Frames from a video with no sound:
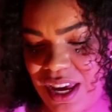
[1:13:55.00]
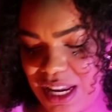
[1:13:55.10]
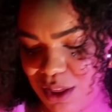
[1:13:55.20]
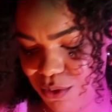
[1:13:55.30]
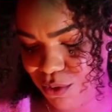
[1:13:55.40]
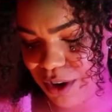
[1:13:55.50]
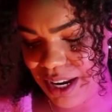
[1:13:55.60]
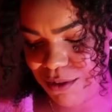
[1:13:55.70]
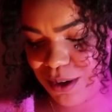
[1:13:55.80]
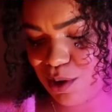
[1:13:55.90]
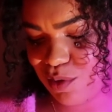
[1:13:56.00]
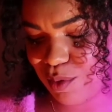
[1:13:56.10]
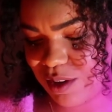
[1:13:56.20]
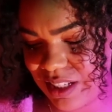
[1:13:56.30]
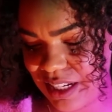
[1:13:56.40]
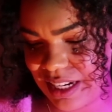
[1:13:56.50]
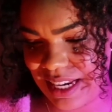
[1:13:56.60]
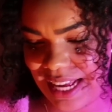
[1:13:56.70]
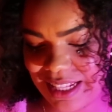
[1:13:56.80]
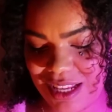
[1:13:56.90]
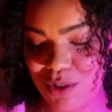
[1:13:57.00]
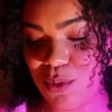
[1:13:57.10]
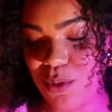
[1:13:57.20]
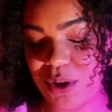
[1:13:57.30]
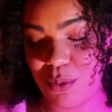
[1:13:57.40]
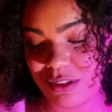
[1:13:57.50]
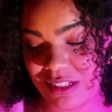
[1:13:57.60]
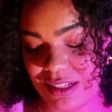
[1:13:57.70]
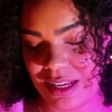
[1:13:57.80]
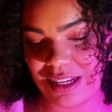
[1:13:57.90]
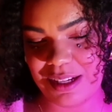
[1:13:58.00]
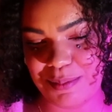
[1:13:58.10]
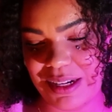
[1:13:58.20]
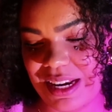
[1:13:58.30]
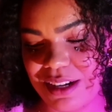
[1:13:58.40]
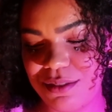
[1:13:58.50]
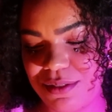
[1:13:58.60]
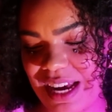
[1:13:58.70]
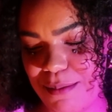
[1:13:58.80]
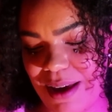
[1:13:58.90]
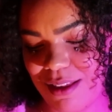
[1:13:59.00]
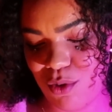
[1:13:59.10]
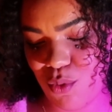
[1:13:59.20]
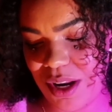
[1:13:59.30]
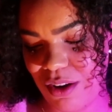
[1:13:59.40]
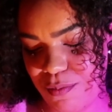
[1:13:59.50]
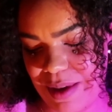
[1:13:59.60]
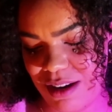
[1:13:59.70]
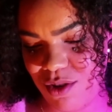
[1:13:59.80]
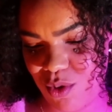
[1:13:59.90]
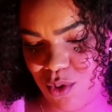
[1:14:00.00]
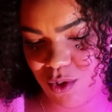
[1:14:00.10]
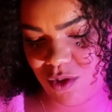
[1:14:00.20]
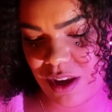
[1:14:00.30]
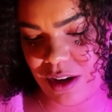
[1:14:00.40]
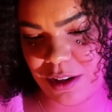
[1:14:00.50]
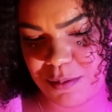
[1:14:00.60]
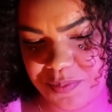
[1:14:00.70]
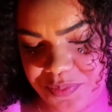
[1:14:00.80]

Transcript: Now the four-leaf clover was connected or was clarified by the Queen of Pentacles here.